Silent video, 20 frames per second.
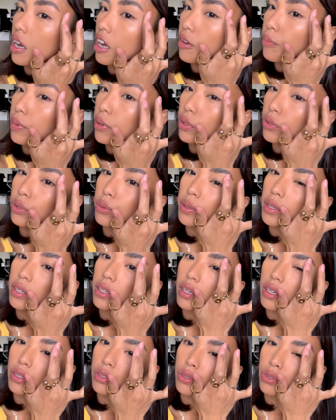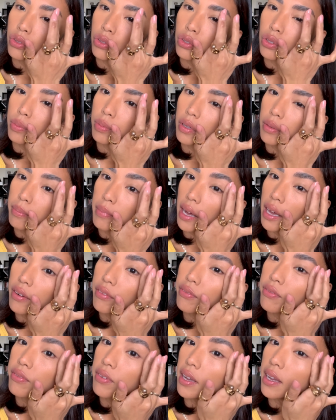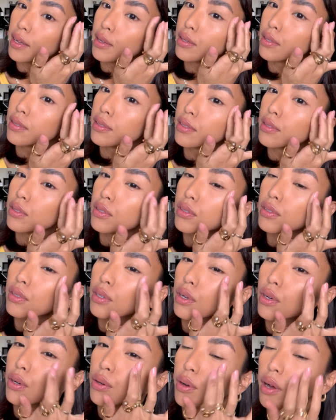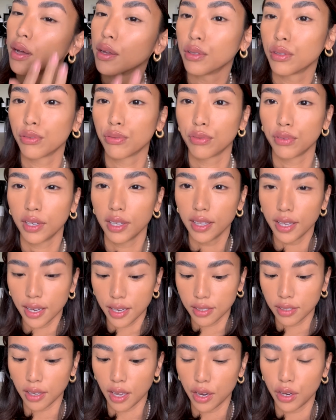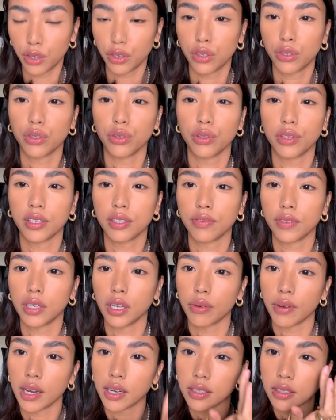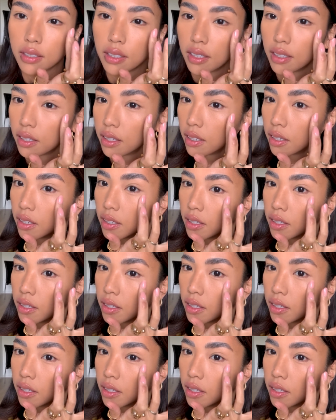I've been doing a super matte face, so I was really excited to do this video actually,